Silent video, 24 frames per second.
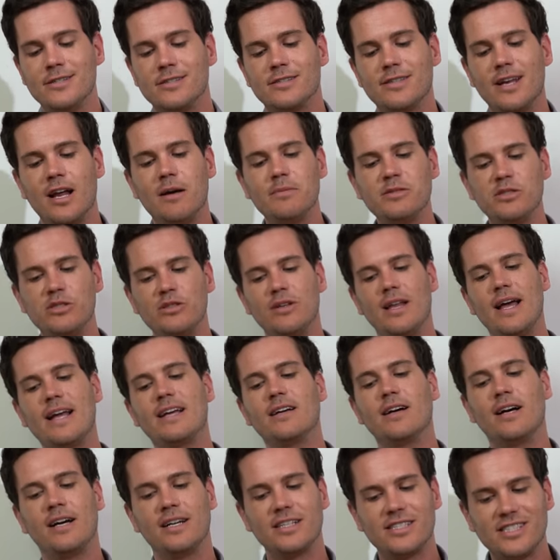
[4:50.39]
So it helps you
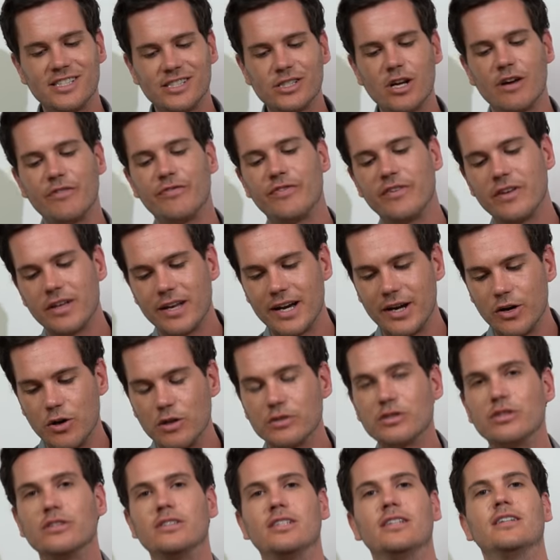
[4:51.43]
like uh, soften and
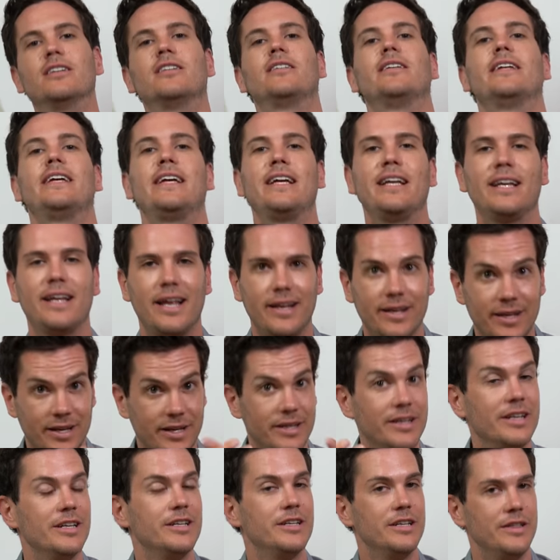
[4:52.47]
also to clean and
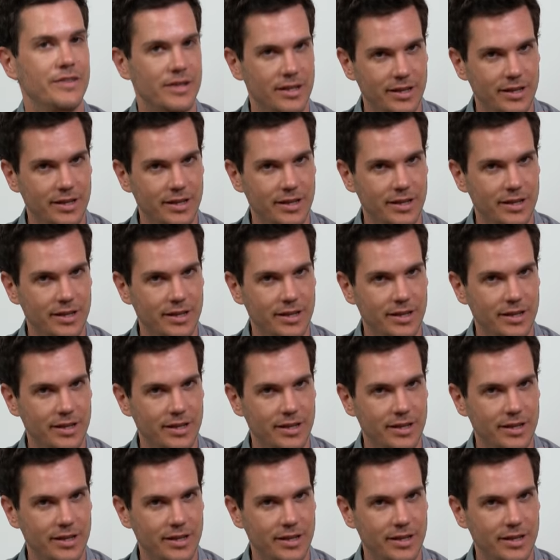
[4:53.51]
condition